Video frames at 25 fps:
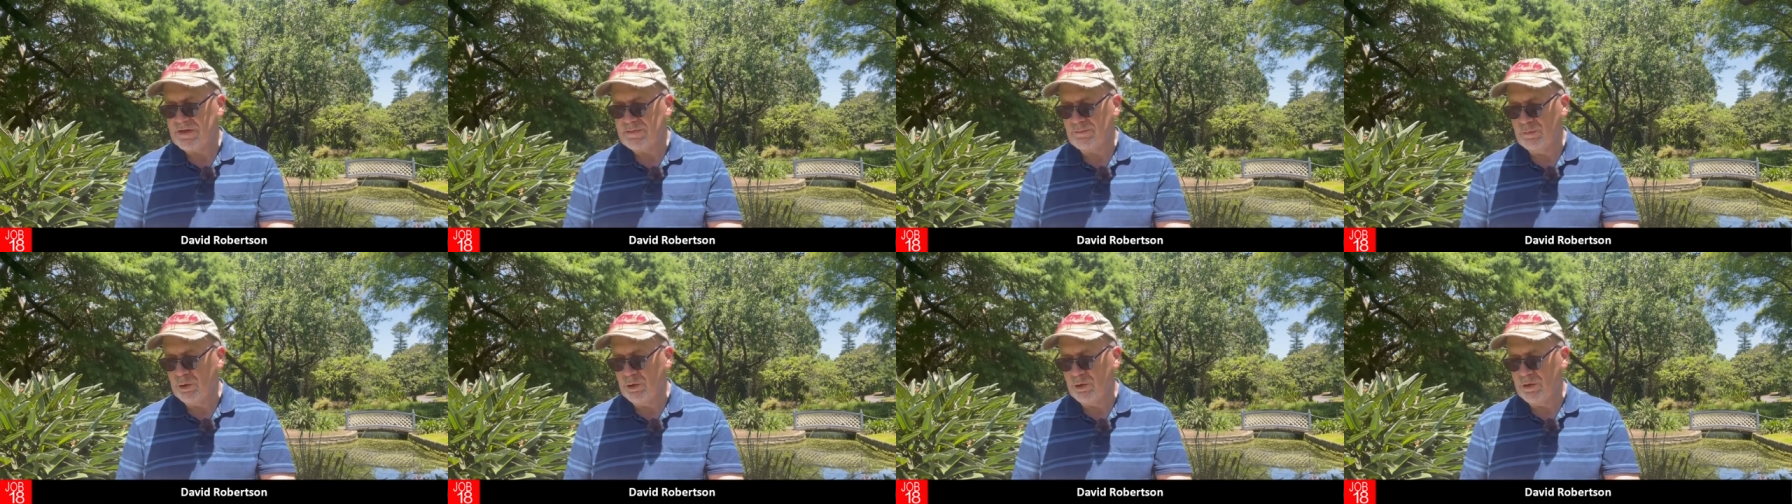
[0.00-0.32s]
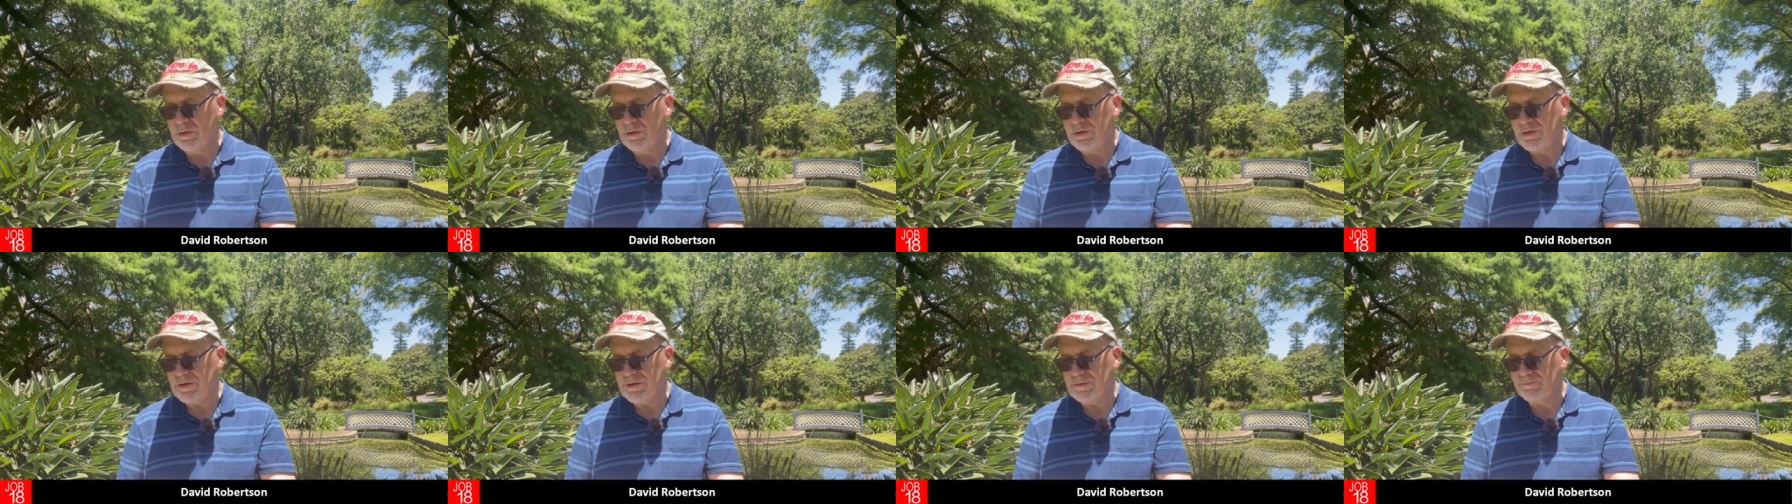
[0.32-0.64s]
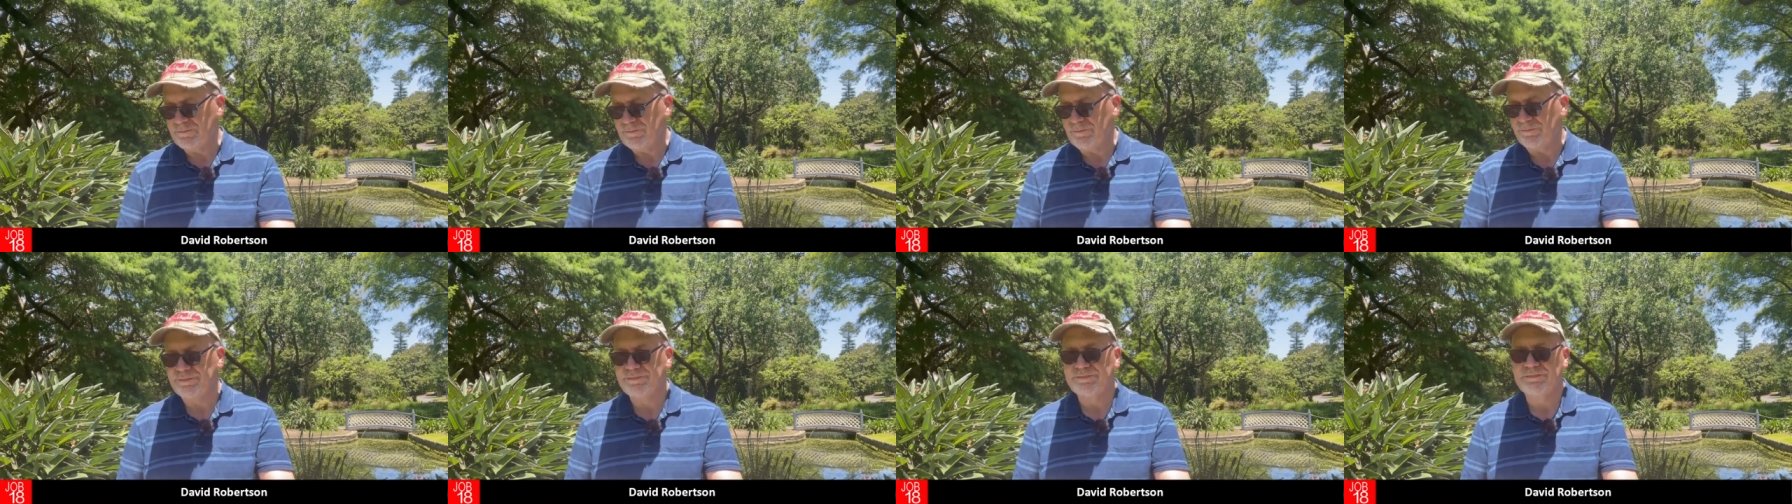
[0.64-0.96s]
mourners.
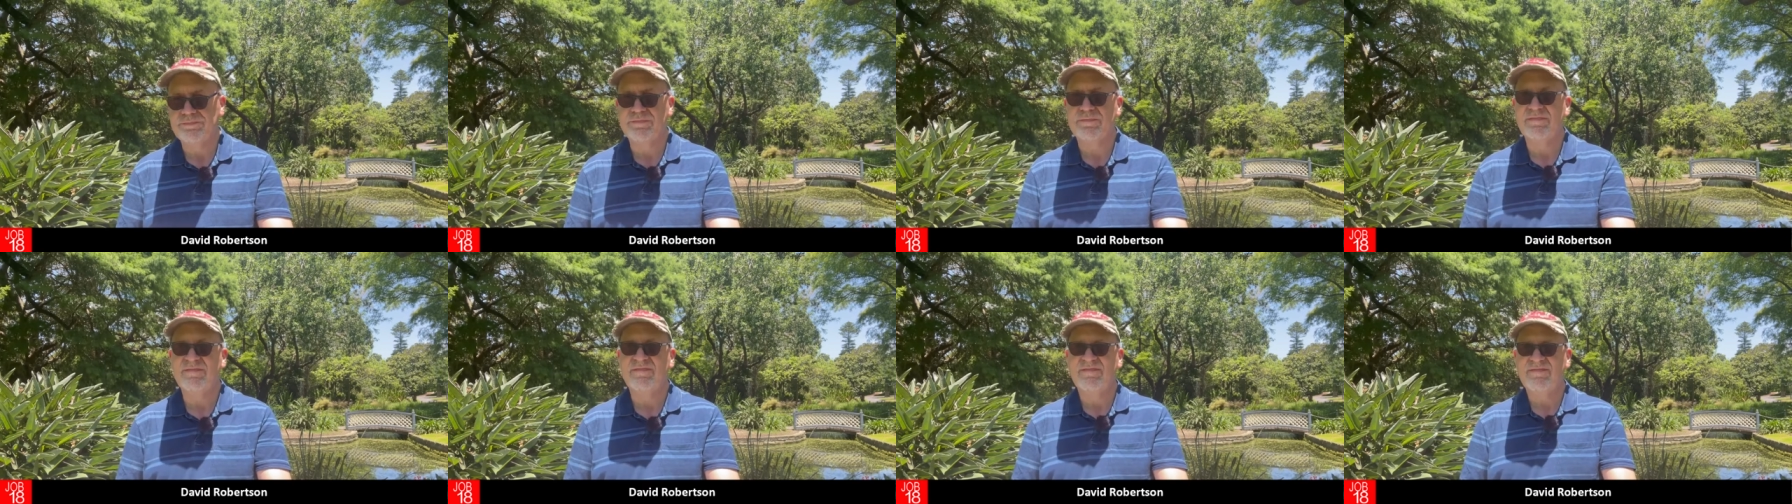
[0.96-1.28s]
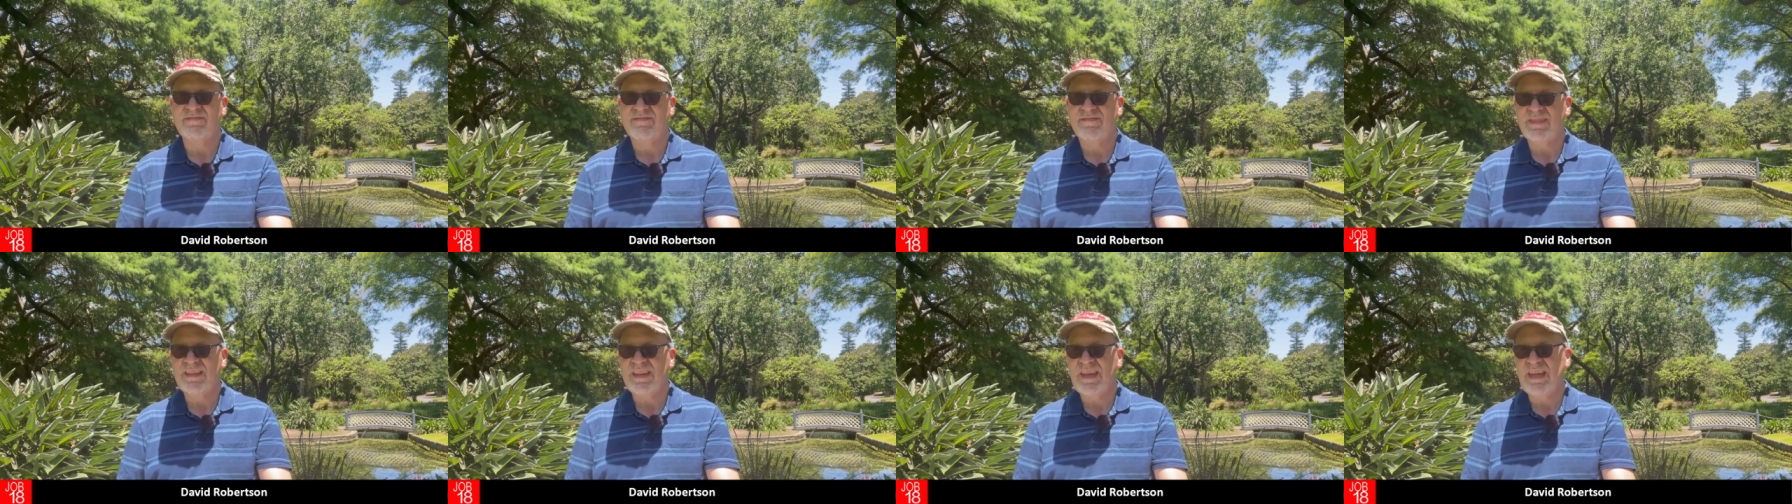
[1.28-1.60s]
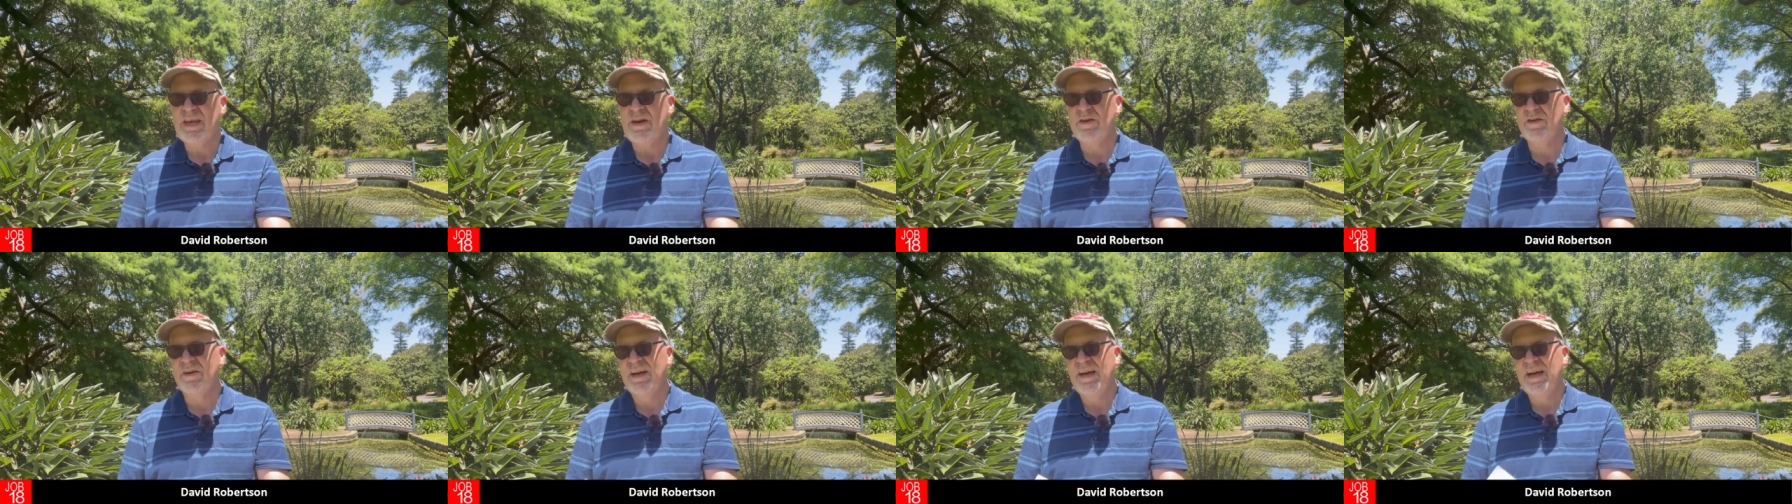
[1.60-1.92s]
You
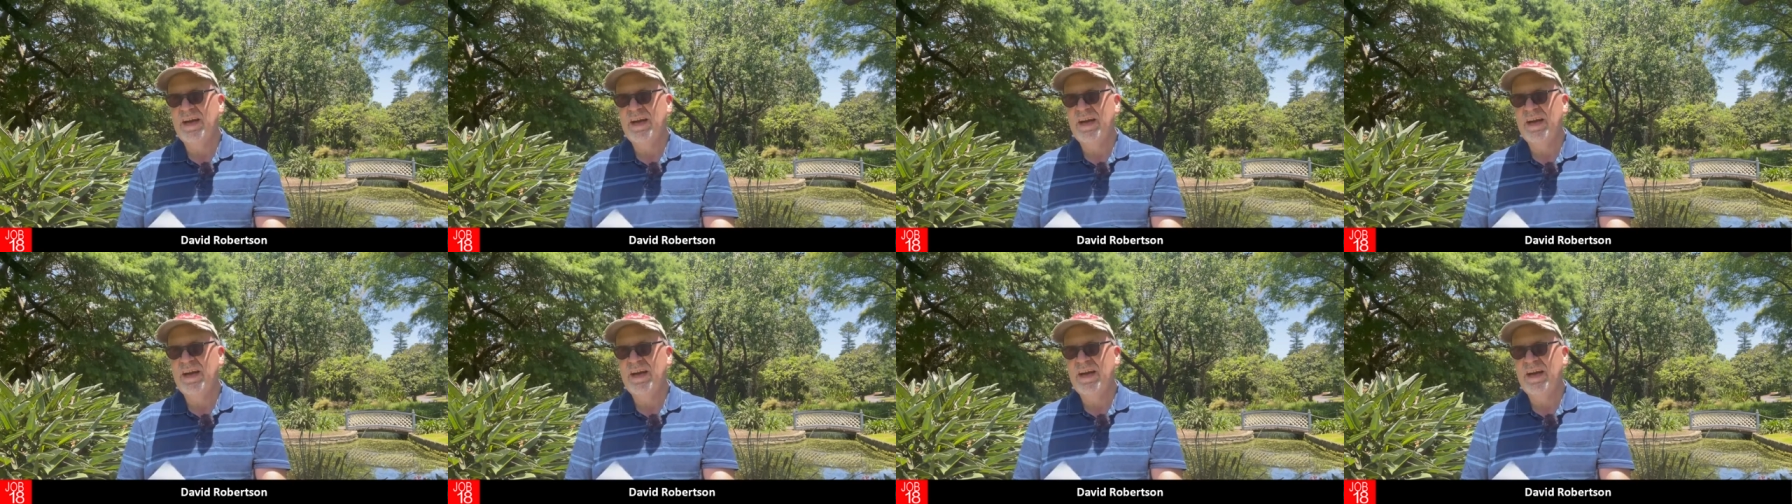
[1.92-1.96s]
know,